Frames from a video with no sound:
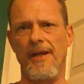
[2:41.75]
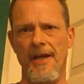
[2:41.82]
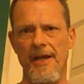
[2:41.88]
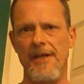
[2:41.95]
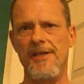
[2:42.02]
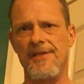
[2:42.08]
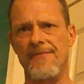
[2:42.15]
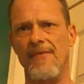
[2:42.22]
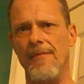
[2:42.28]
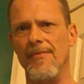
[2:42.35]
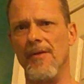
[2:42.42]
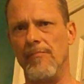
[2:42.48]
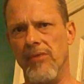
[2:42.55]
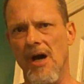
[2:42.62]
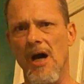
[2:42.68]
yeah, he's from
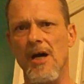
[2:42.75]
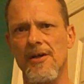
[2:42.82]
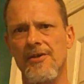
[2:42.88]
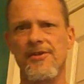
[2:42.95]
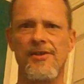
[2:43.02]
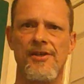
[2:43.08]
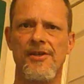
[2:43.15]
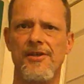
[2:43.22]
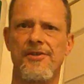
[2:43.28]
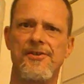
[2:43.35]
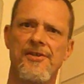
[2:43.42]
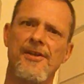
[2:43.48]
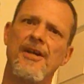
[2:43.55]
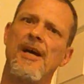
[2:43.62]
the Bronx and this and